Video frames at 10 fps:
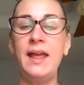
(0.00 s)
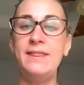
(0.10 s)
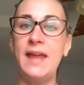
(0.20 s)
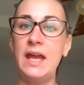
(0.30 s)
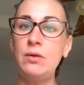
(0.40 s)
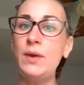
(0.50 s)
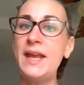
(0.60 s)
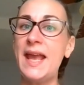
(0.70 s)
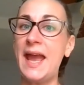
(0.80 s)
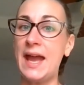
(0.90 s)
then
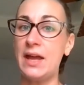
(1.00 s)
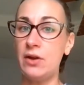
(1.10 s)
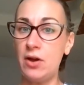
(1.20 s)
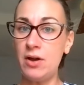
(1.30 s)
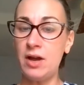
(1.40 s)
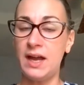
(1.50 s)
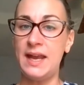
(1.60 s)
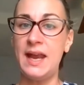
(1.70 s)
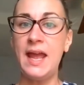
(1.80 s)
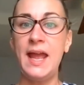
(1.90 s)
we add
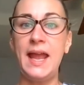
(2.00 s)
on